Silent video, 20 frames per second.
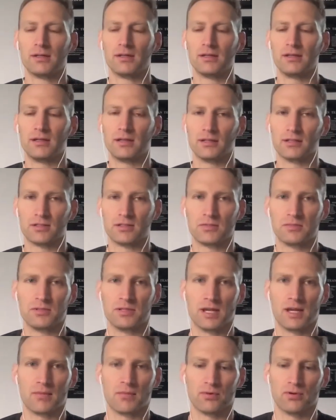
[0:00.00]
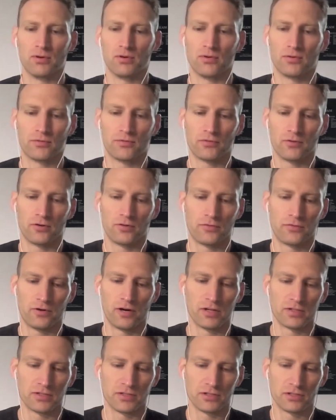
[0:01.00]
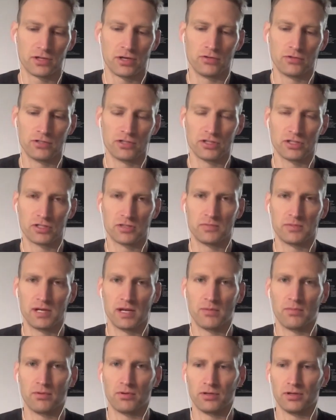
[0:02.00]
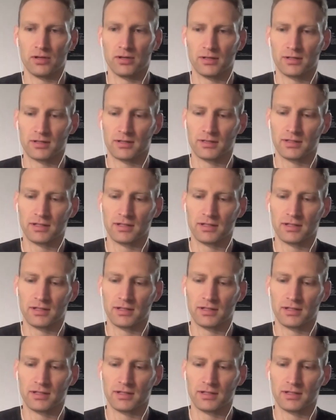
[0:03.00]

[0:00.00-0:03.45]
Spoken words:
and to be able for us as coaches to be able to